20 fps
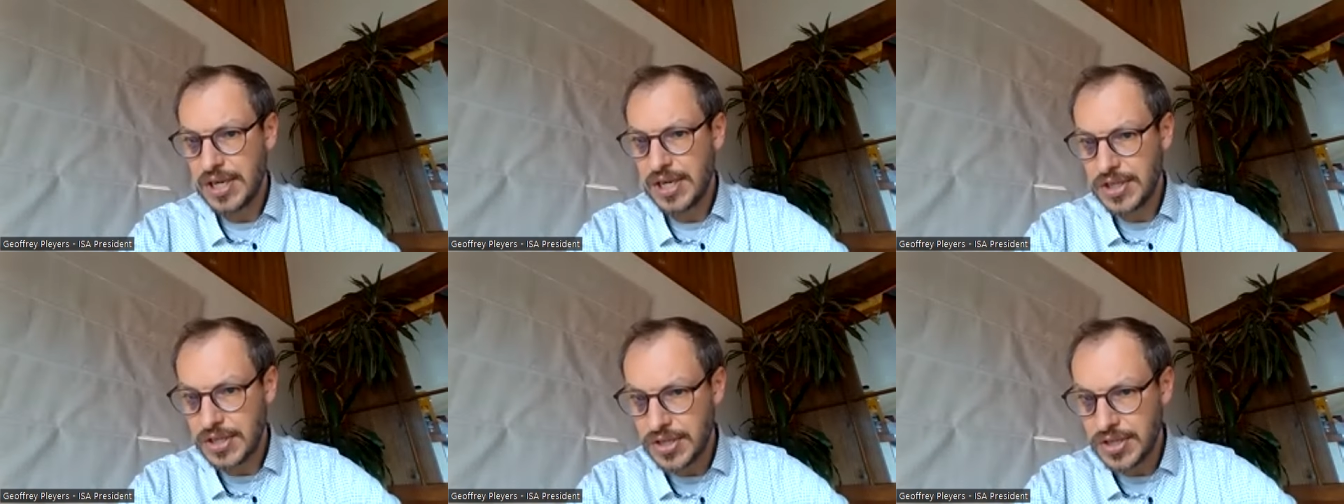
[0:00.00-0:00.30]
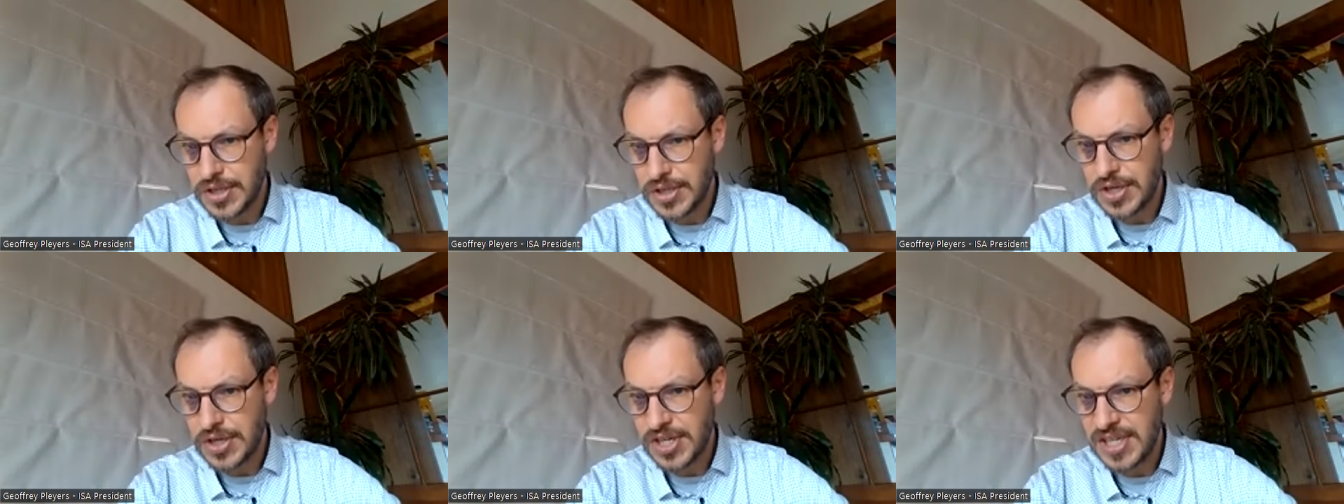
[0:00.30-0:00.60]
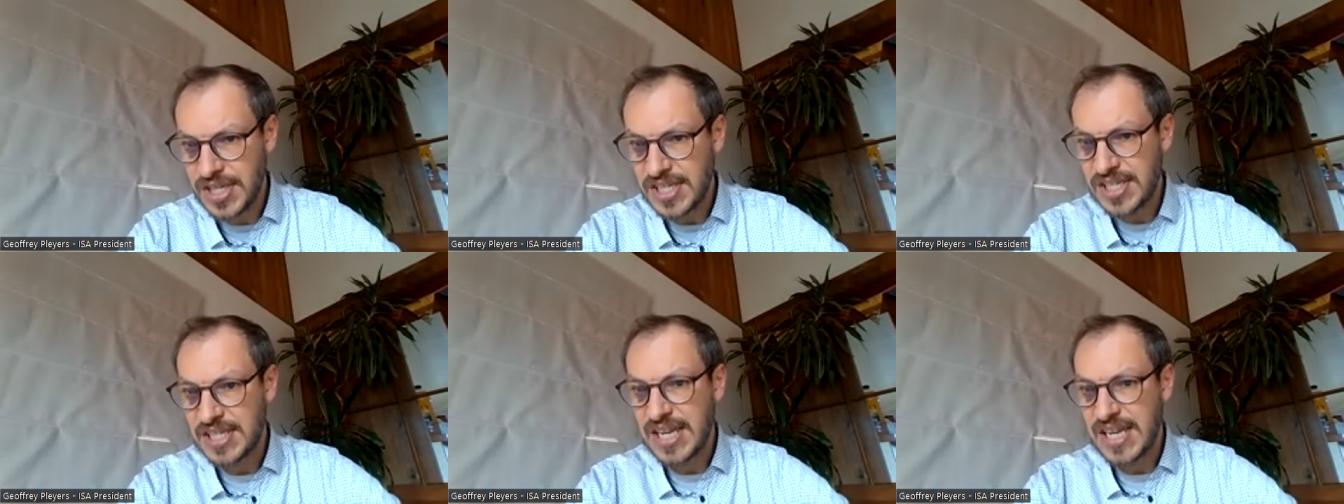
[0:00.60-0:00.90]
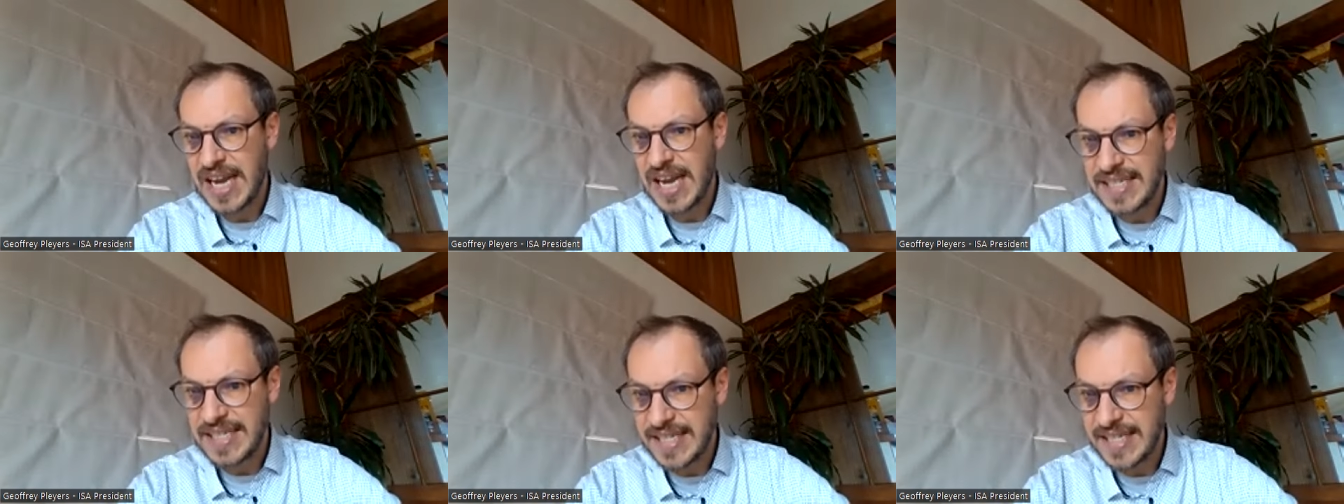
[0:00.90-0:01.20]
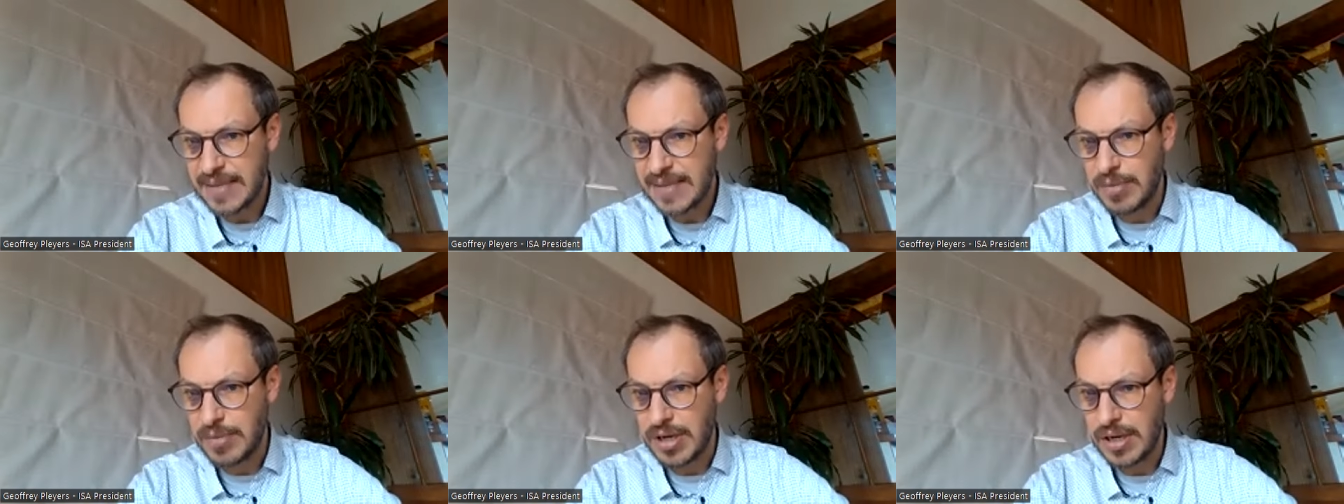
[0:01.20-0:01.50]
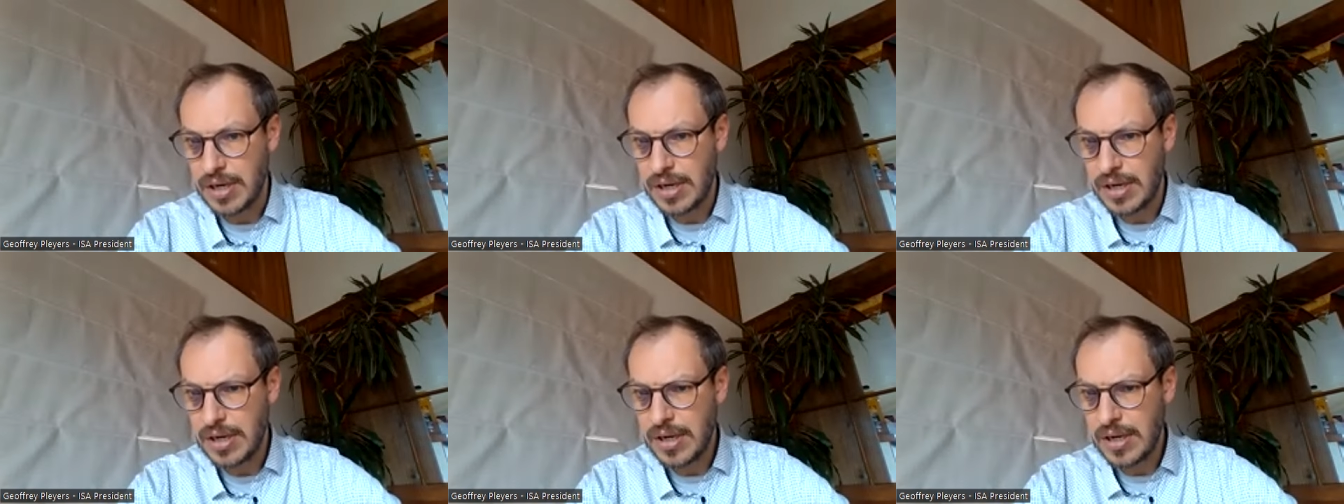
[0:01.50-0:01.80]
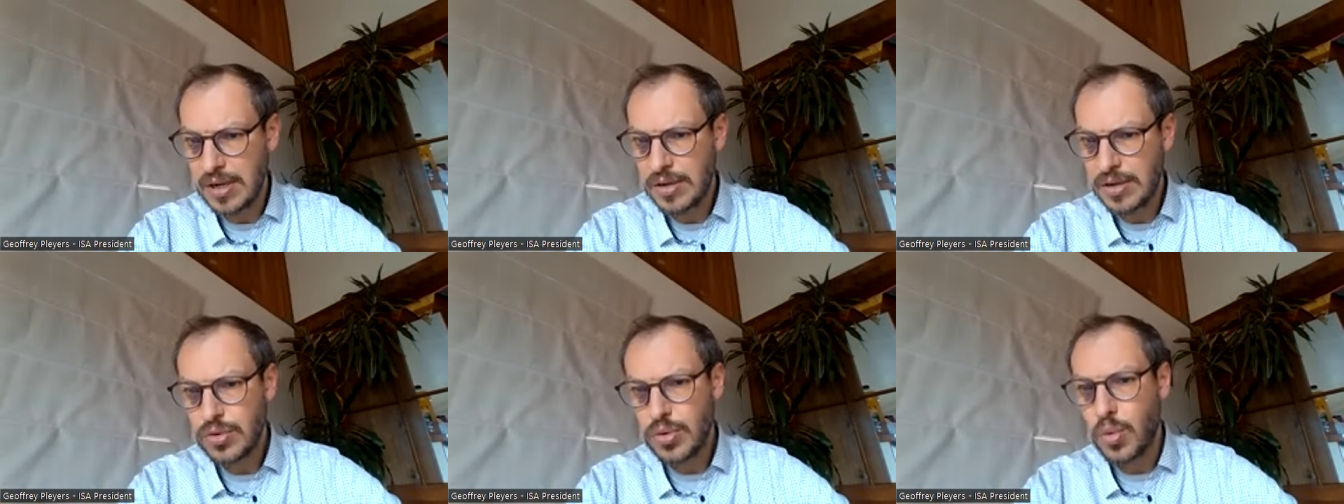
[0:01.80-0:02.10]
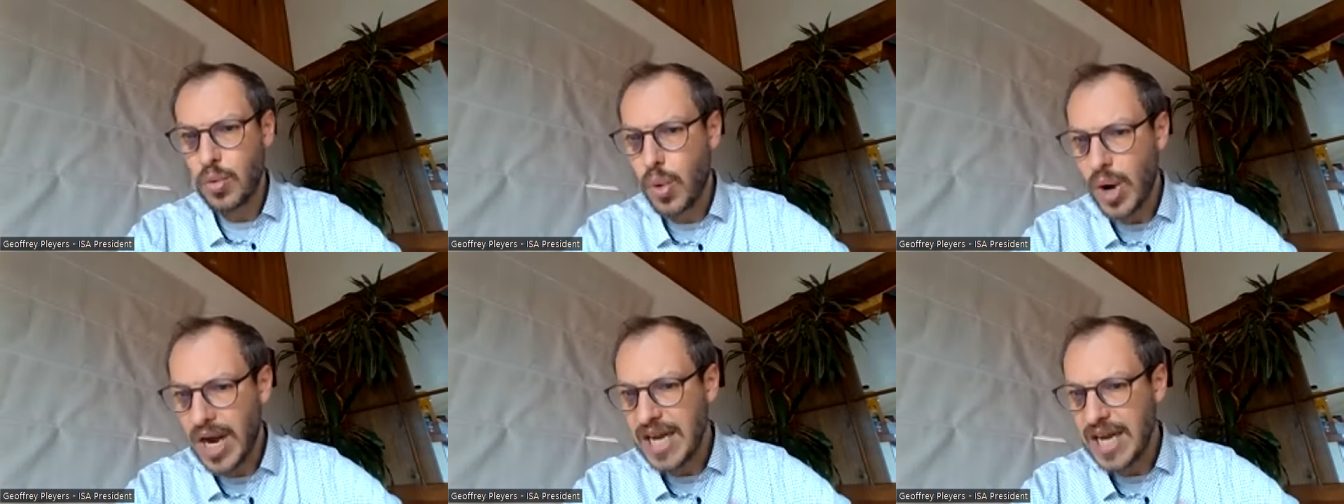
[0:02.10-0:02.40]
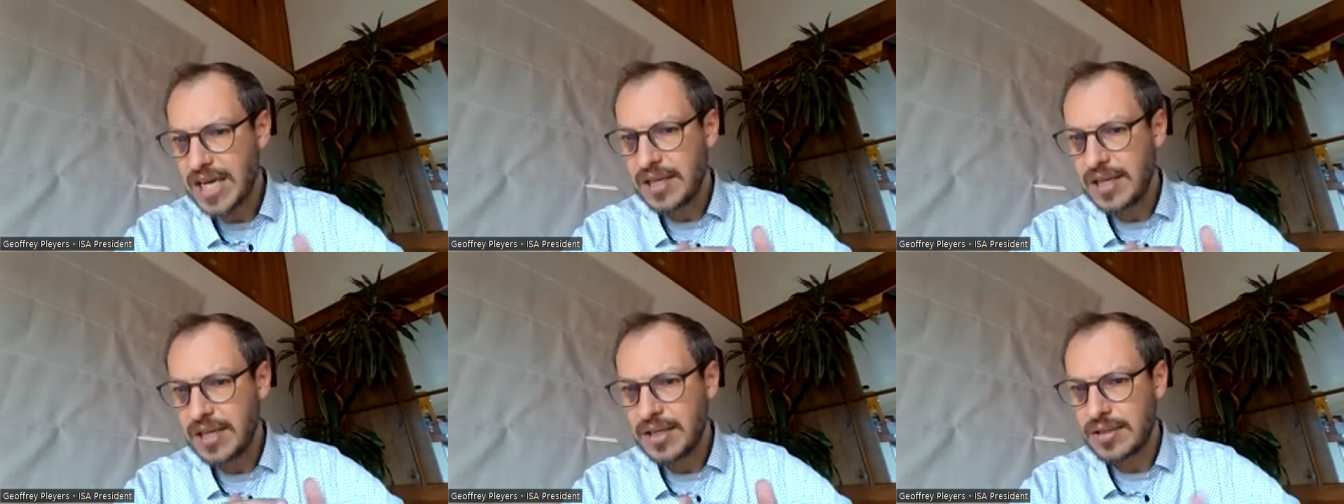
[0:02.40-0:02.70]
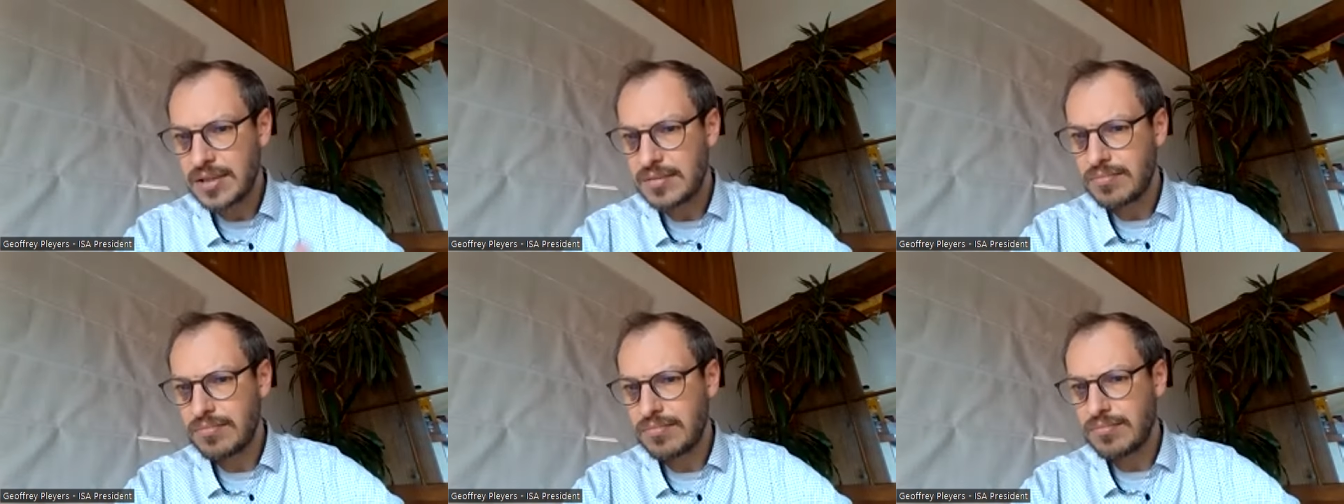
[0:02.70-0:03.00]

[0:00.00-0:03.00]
A sociology is accessible to a wide